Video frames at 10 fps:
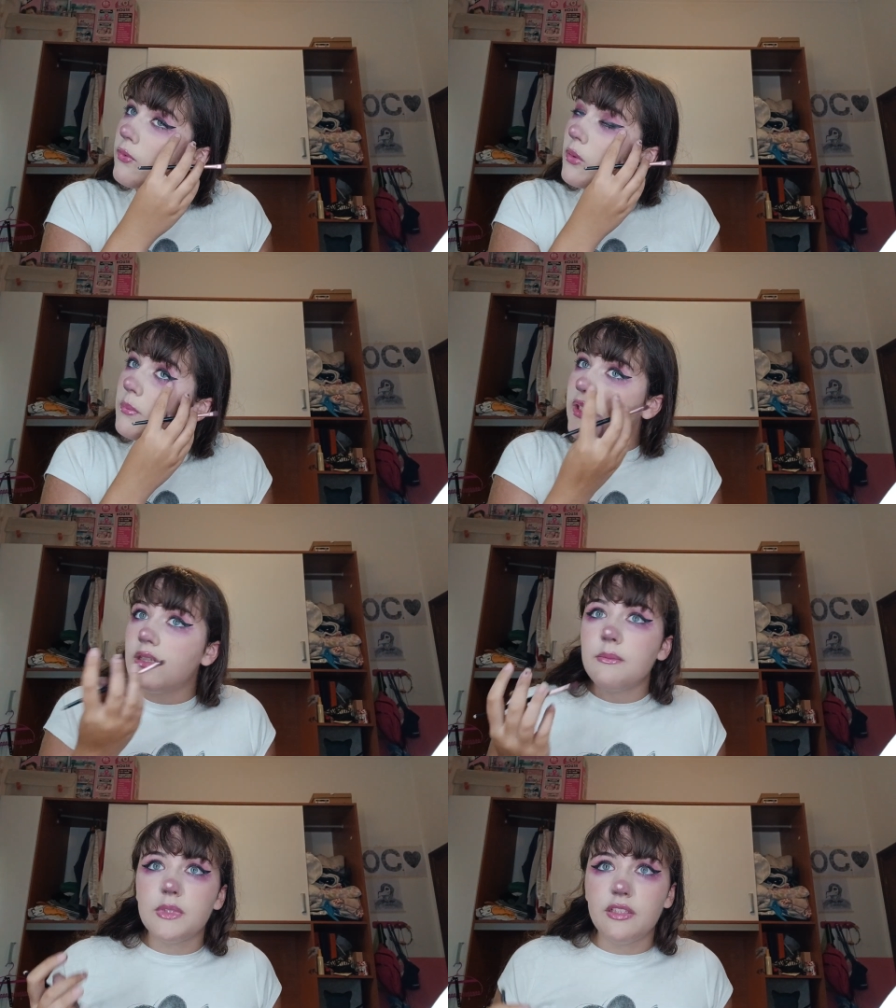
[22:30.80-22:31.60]
full beat,
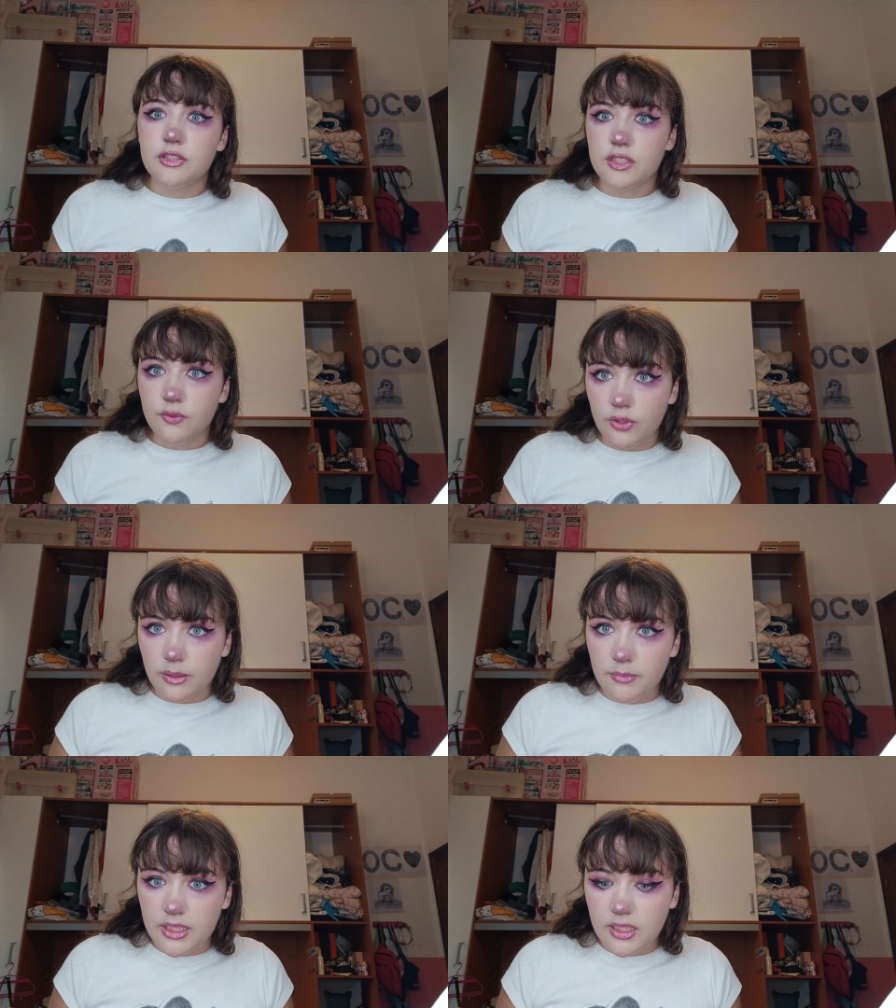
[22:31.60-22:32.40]
I'm here just for the
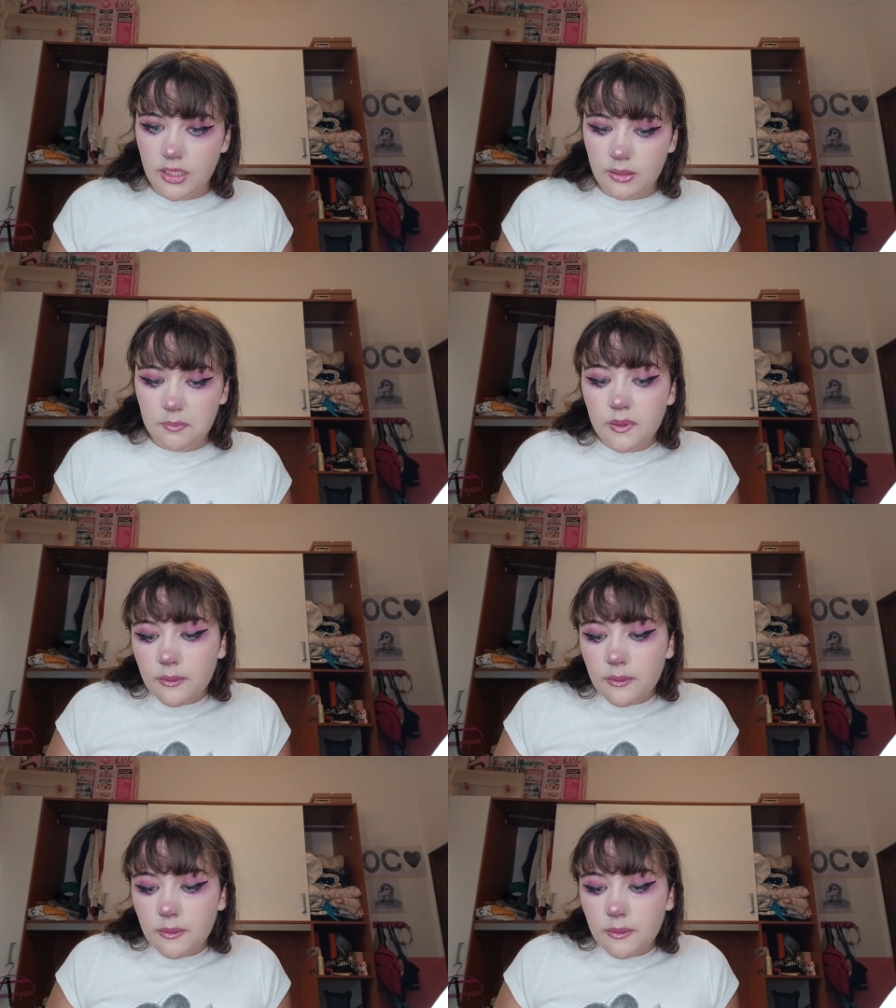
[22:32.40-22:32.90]
makeup.